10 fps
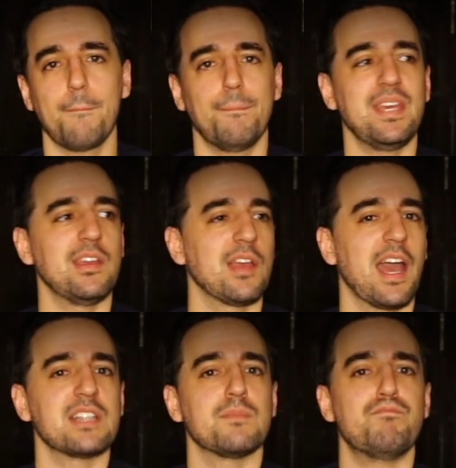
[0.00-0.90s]
being
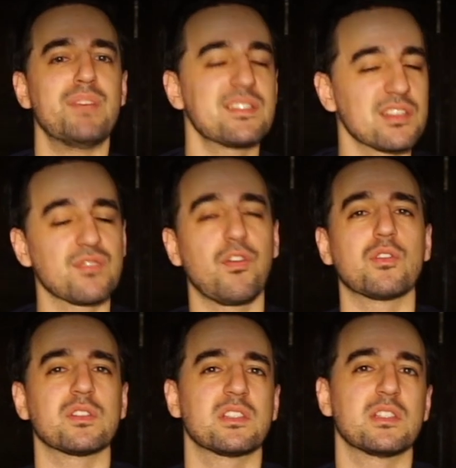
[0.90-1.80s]
as business
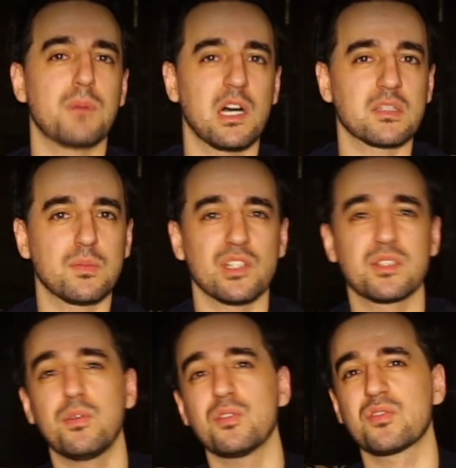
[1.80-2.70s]
focused as possible as
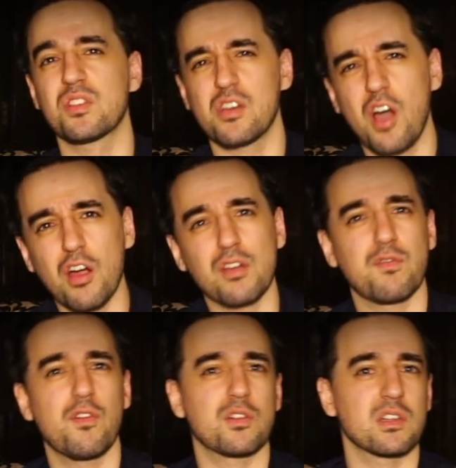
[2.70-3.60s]
opposed to art
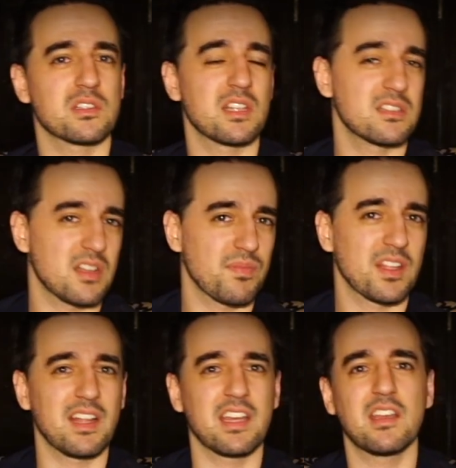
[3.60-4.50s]
focused as
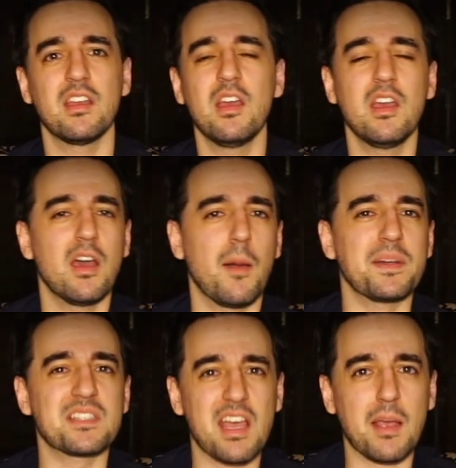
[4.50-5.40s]
something like a
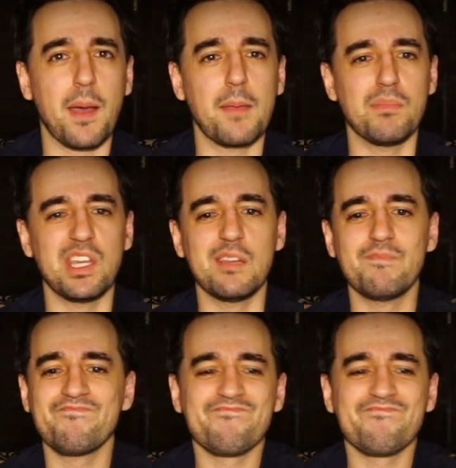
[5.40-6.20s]
Patek might be,